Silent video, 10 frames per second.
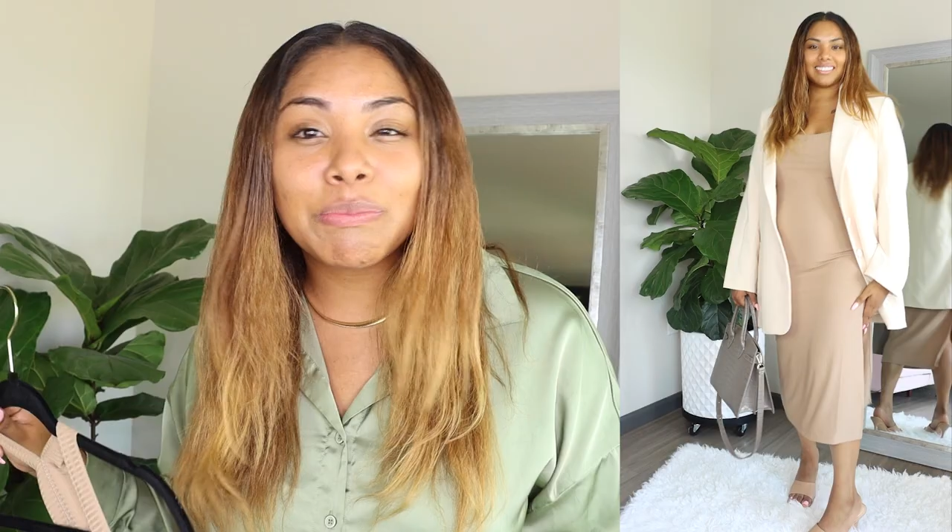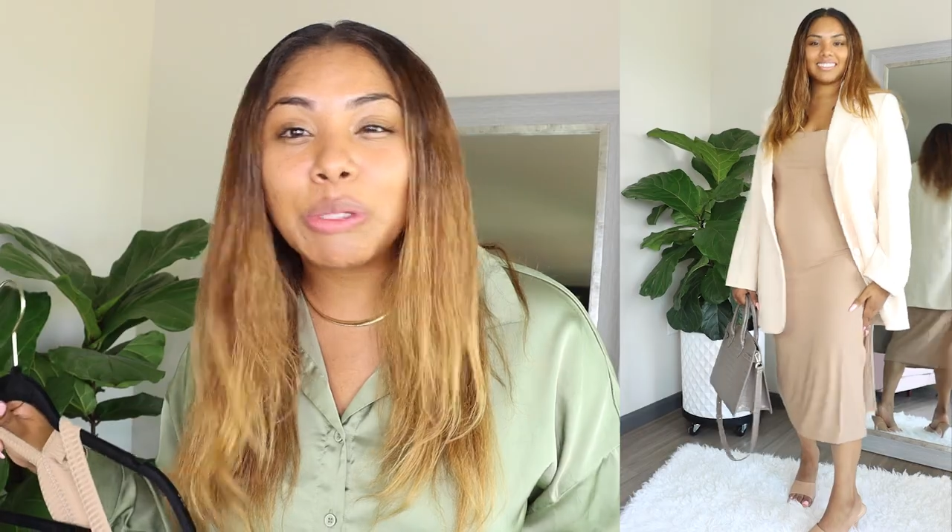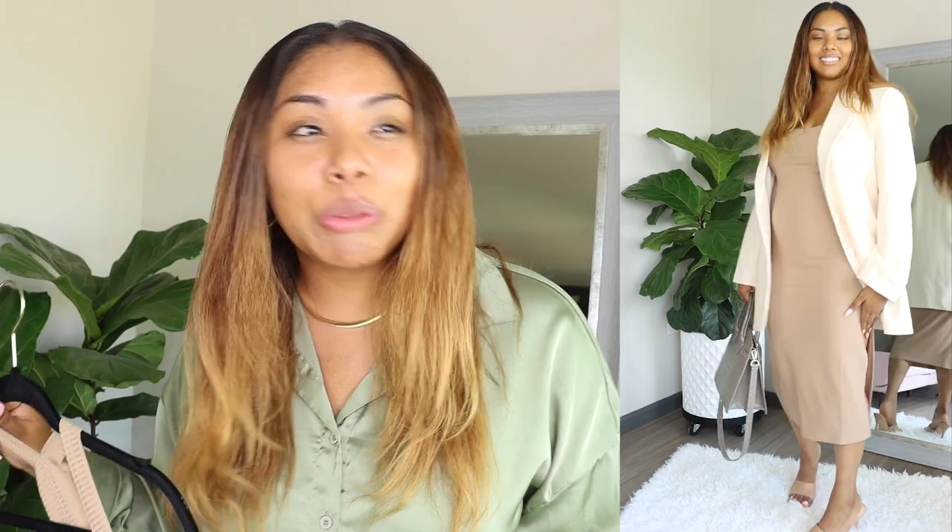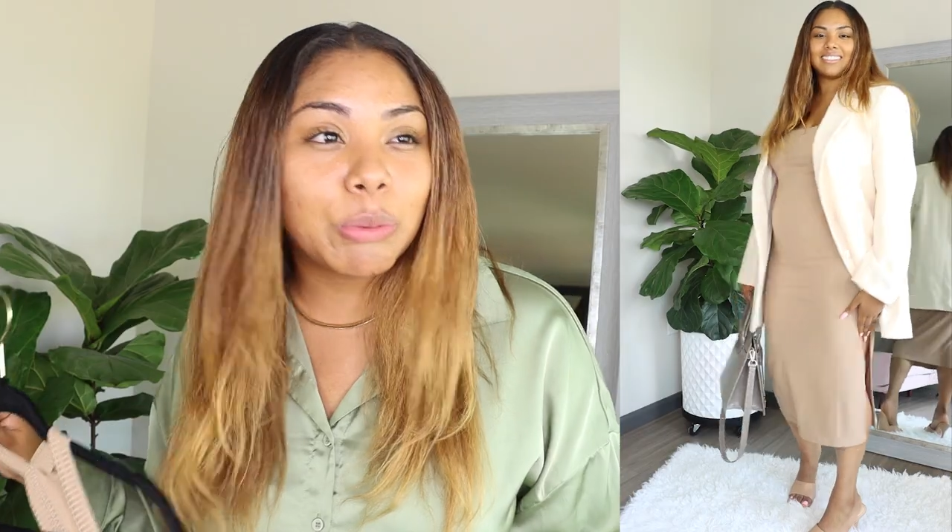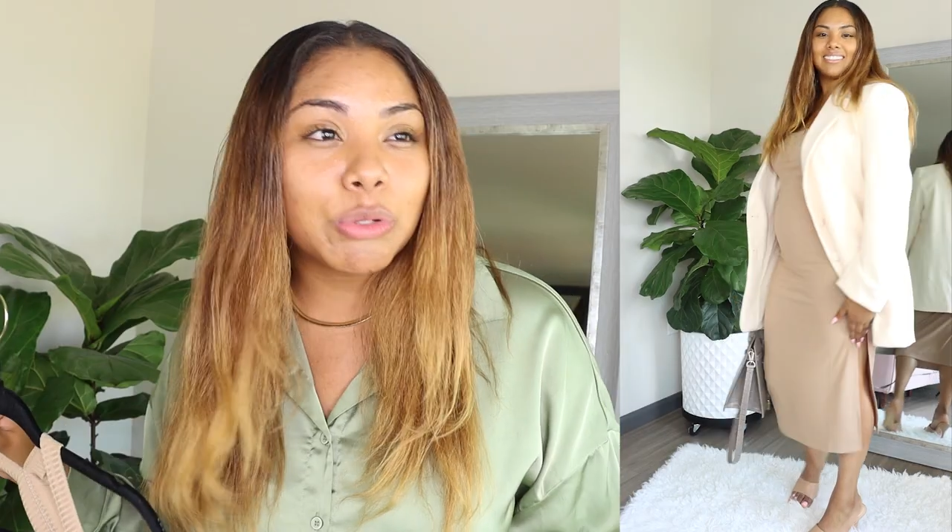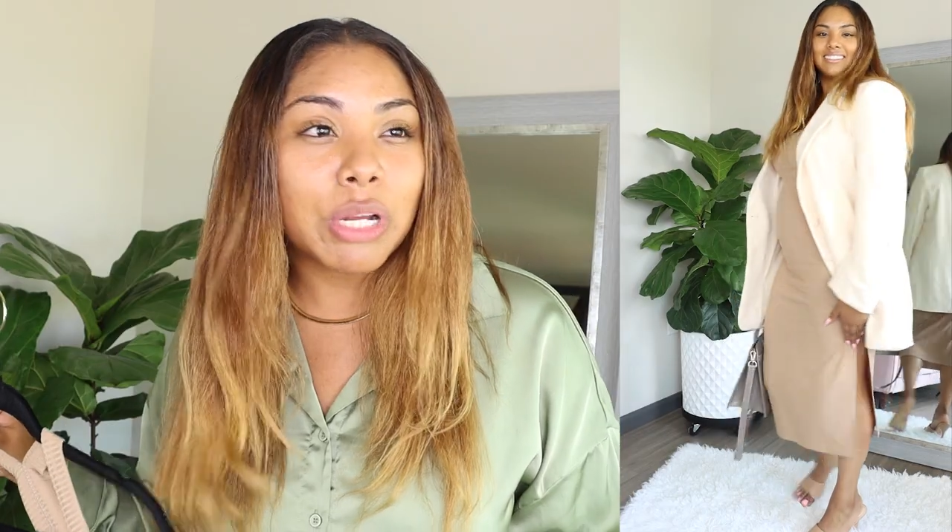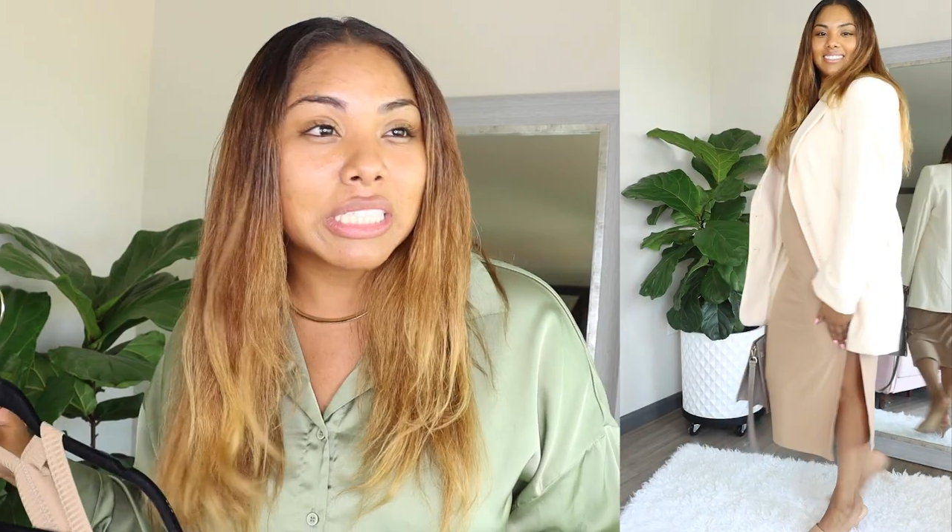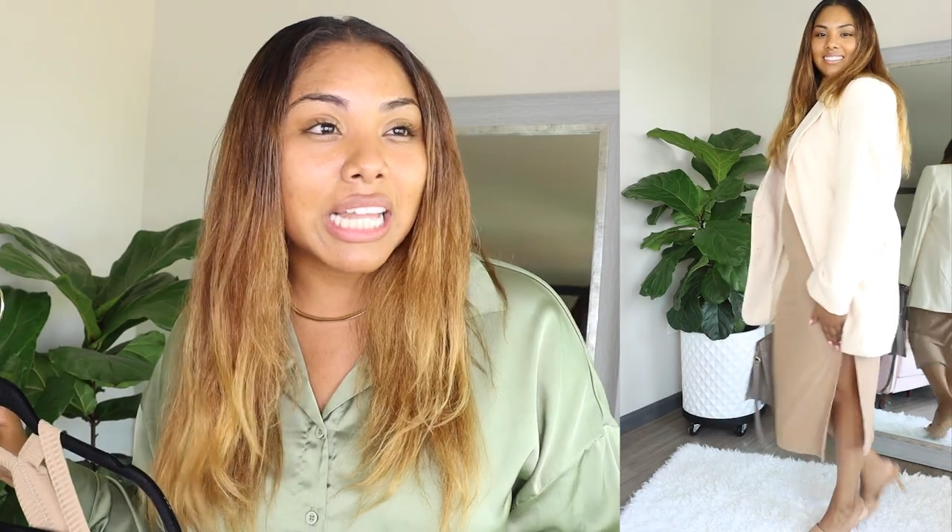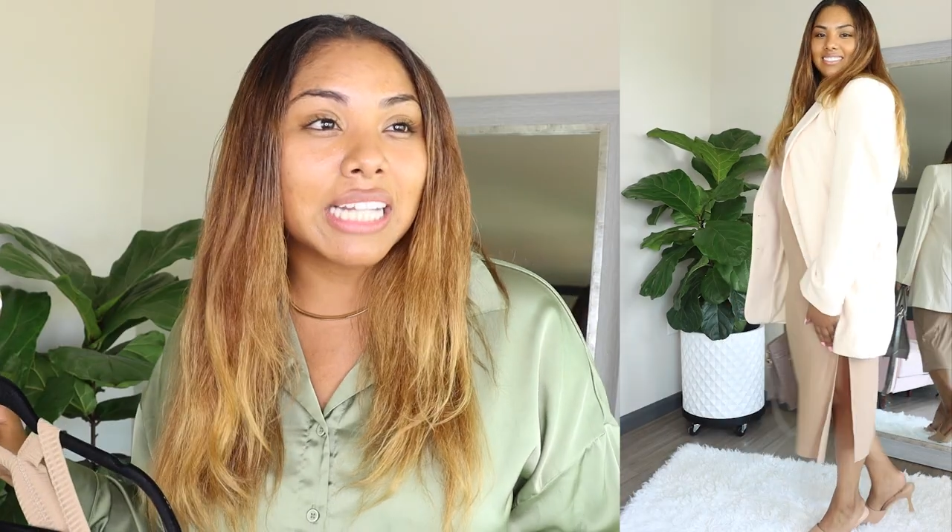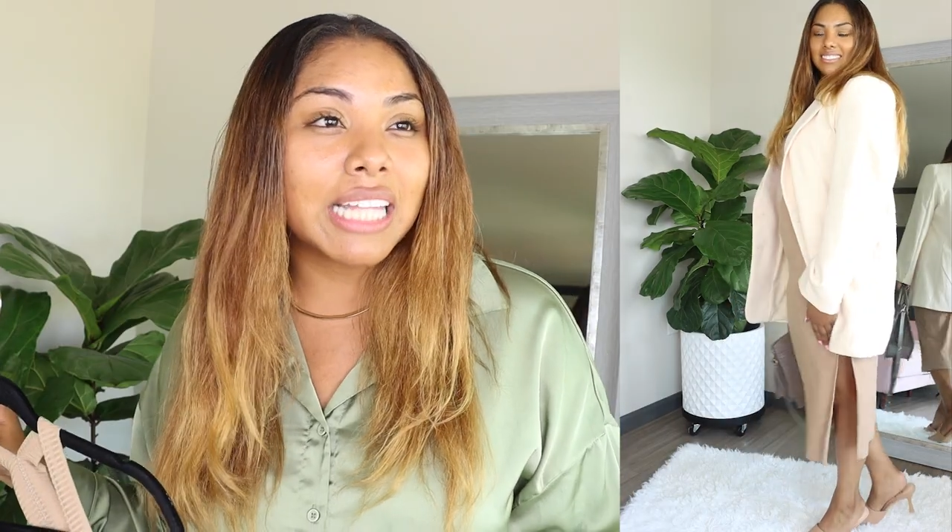to be doing
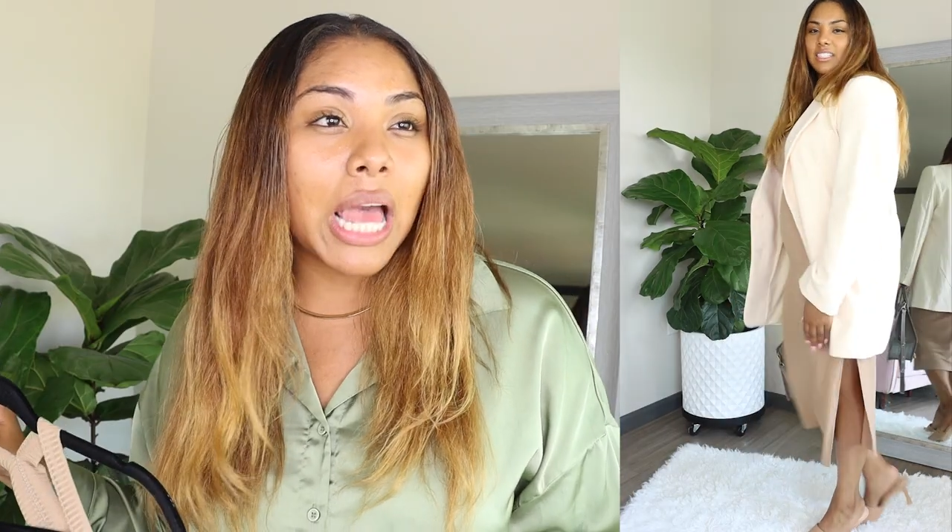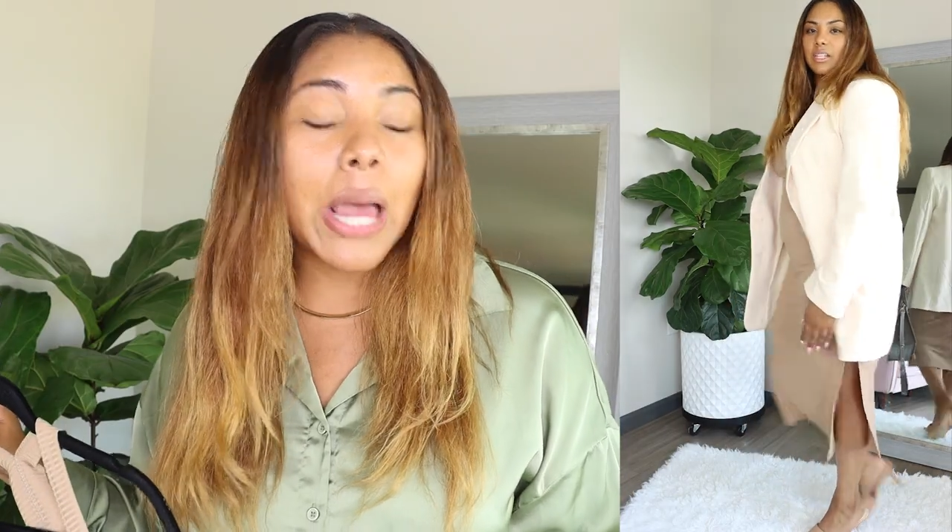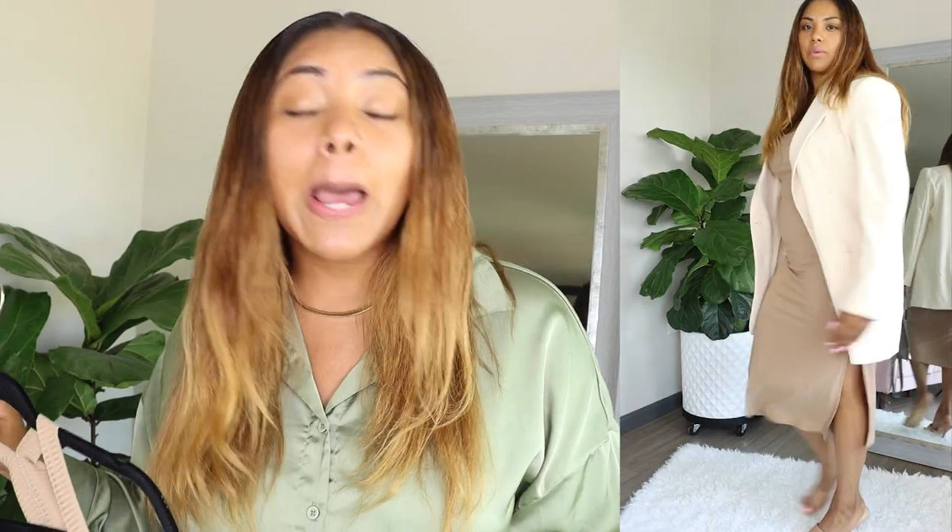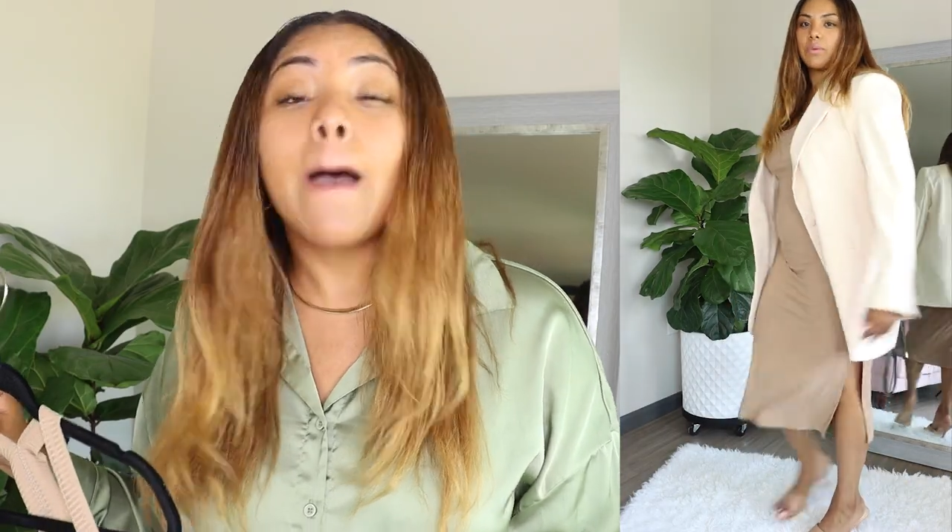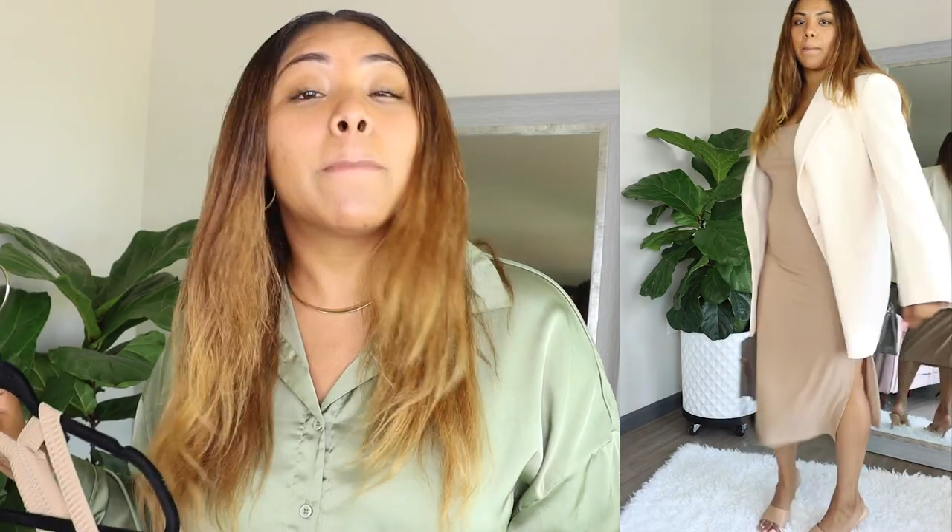dressed like that.